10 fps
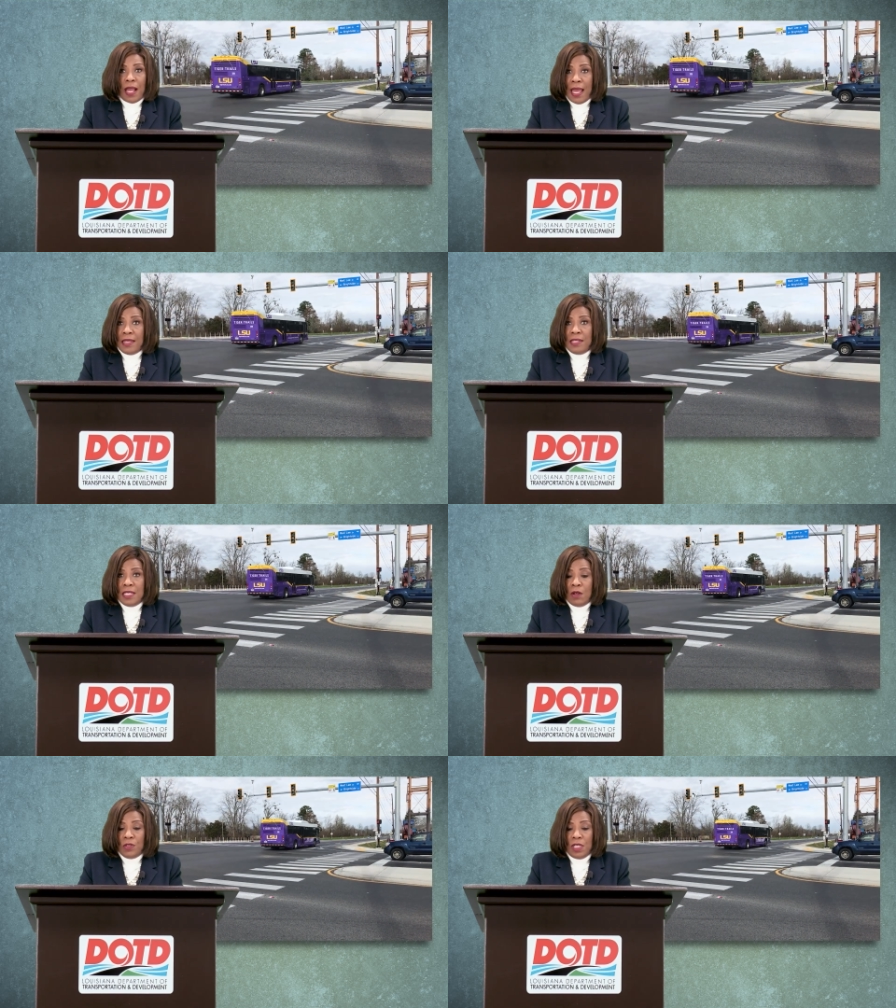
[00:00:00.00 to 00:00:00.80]
and
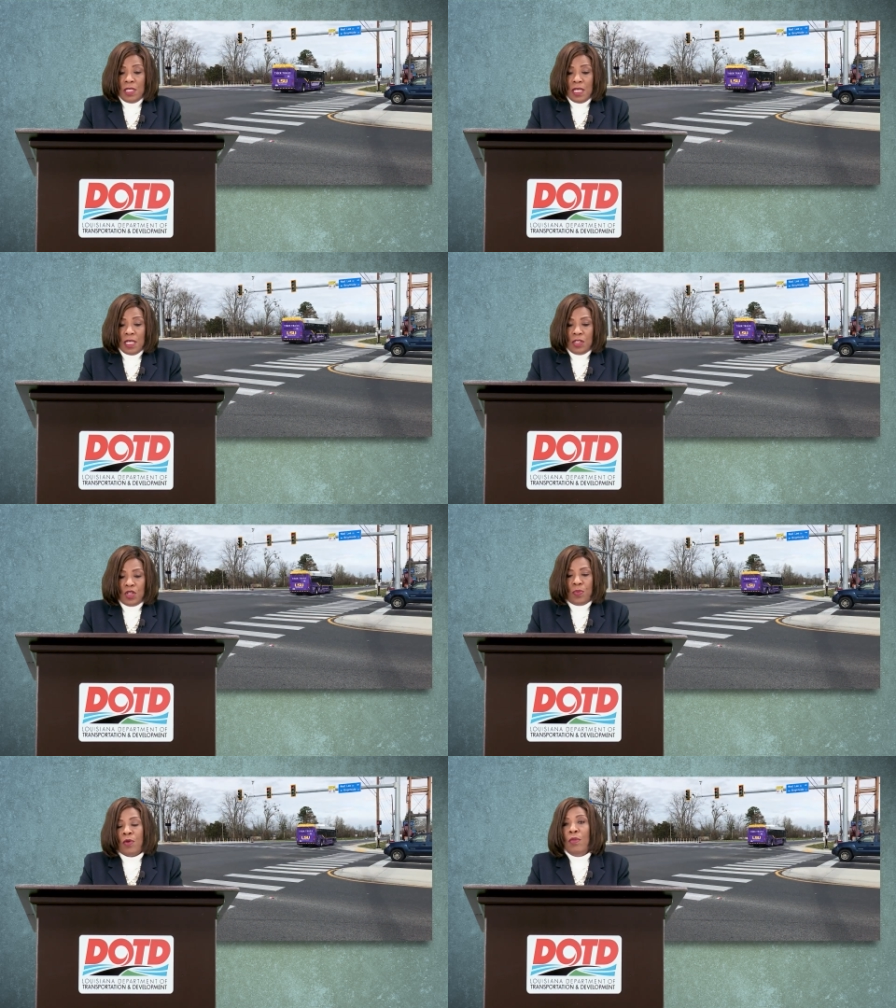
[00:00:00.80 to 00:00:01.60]
DOTD
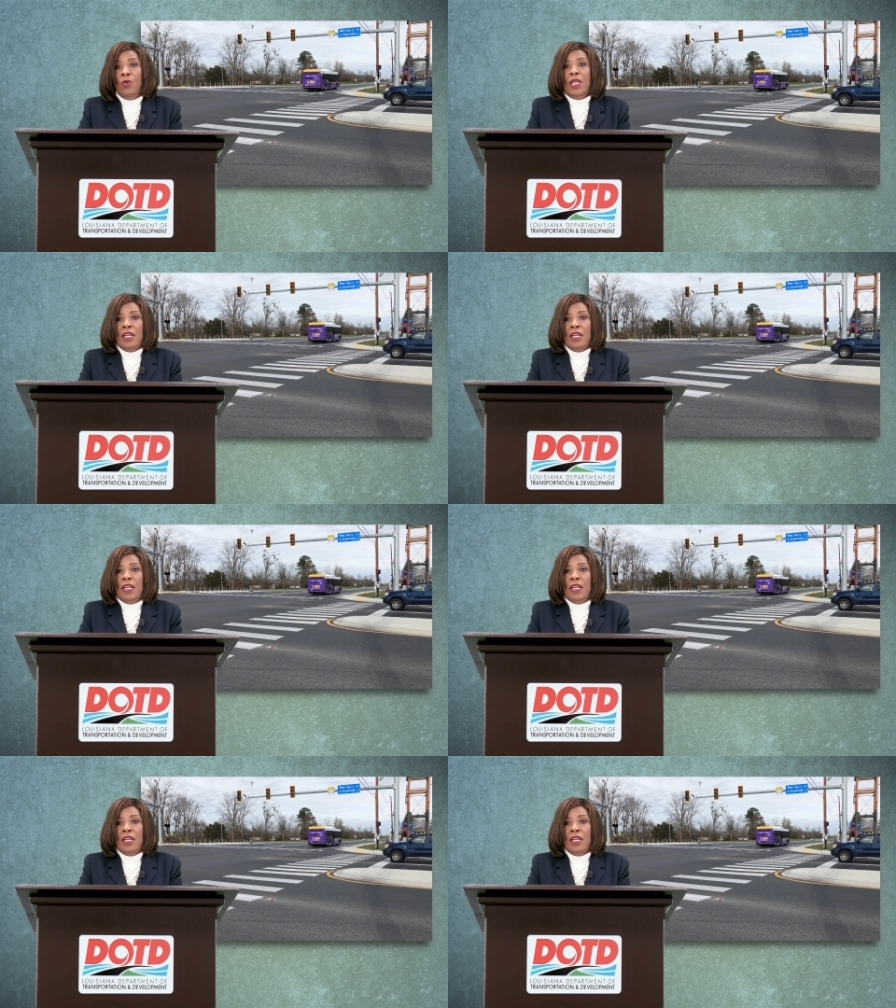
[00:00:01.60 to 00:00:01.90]
to promote